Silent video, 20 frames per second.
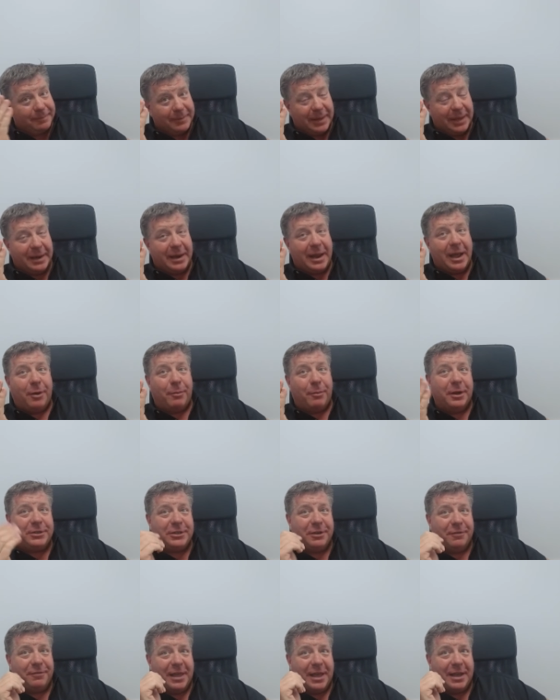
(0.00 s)
And how
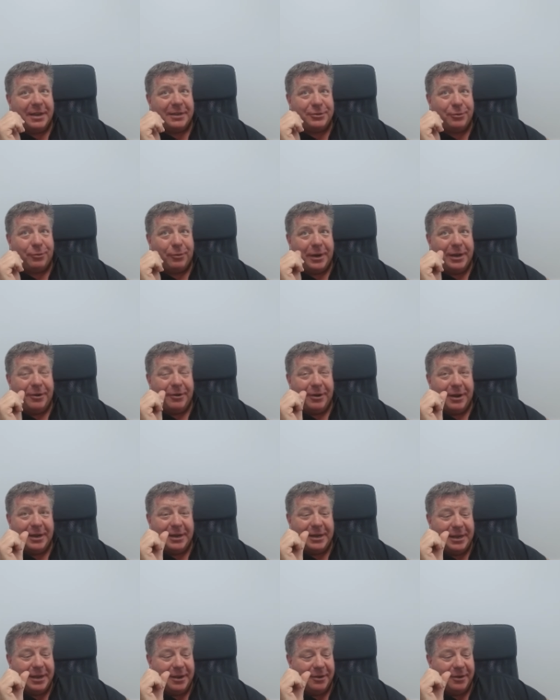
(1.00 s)
much of that twenty
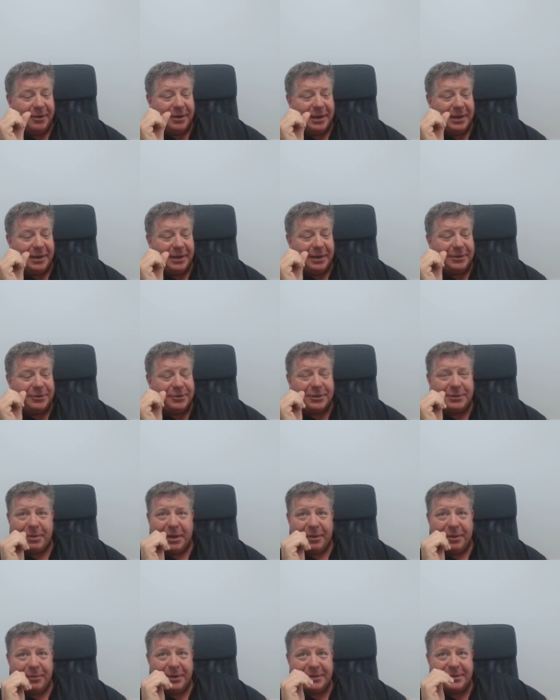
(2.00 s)
grand a year in interest
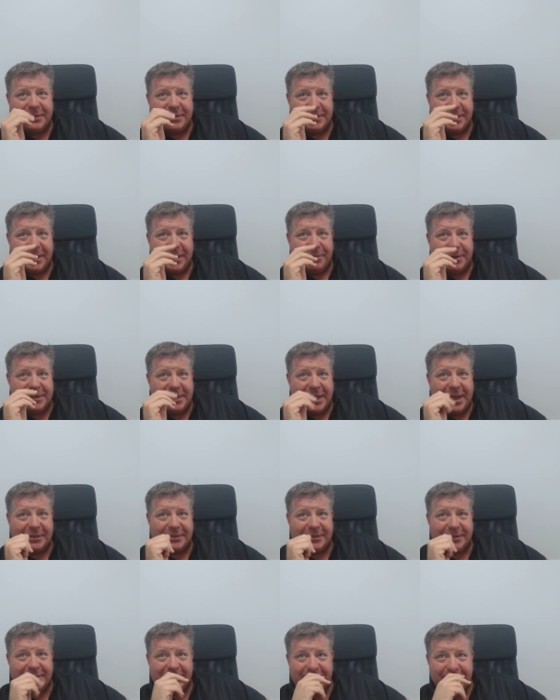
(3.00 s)
payments is going to be
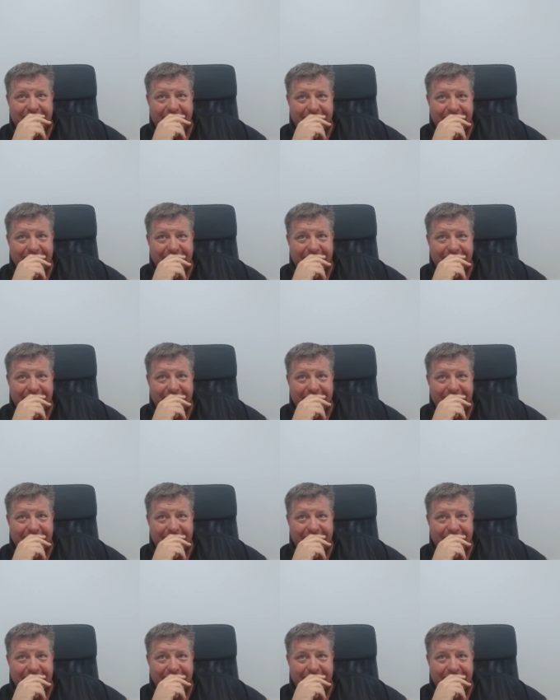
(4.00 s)
taxes?